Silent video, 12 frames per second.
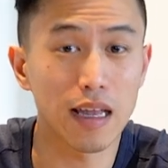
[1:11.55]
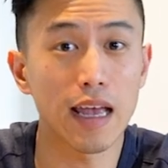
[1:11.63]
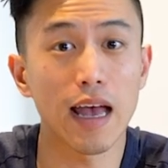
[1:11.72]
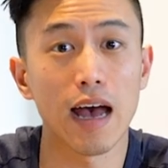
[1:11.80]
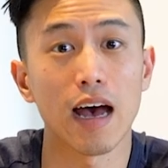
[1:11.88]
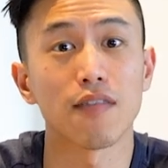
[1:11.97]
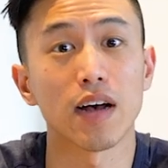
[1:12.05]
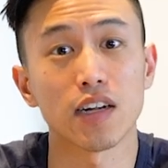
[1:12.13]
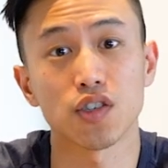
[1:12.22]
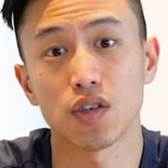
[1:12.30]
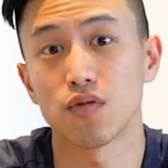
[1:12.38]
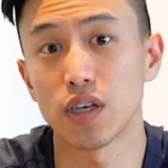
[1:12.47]
they have
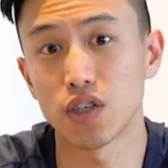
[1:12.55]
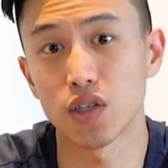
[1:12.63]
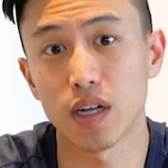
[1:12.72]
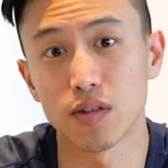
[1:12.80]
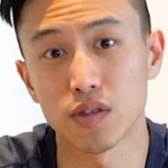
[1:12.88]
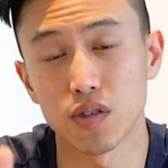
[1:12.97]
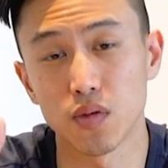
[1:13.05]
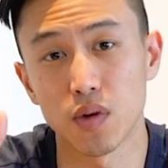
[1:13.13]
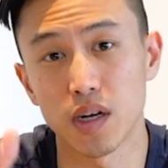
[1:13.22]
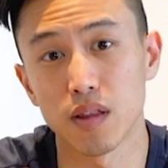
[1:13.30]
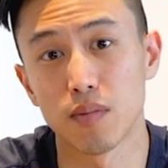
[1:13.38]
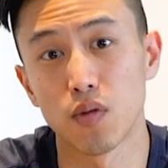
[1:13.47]
actually reached out to
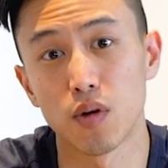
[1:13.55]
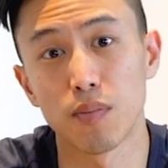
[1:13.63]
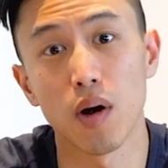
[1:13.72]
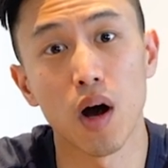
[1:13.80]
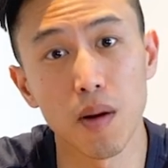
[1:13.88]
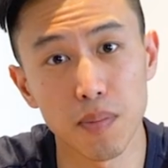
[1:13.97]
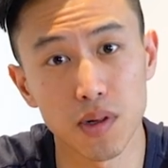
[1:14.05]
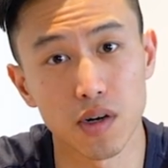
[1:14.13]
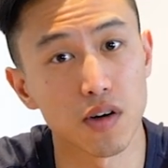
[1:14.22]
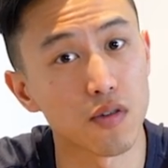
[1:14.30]
one of the more popular